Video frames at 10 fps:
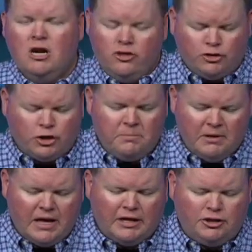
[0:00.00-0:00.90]
the
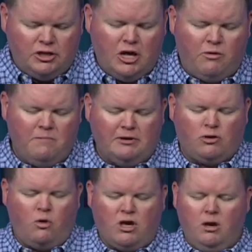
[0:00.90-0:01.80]
tribulation that we've been
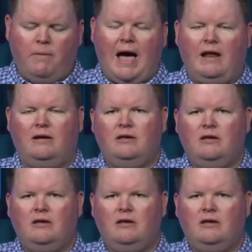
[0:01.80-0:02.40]
talking about.